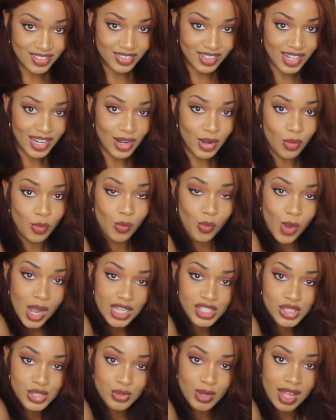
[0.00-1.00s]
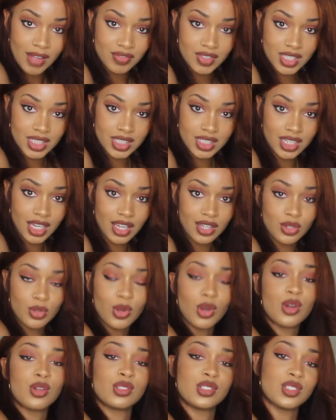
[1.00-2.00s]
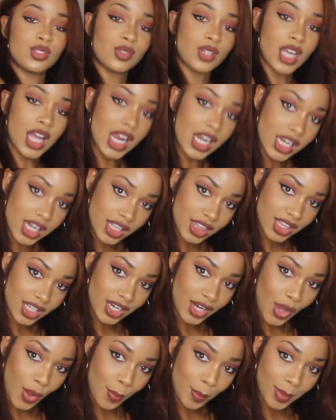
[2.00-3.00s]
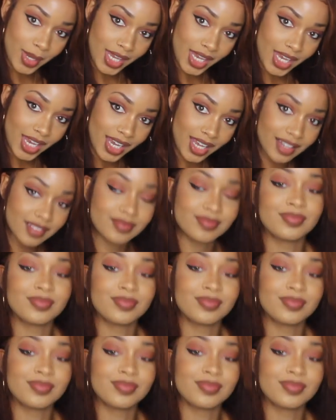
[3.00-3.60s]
don't care what you have to say, you don't got nothing on me.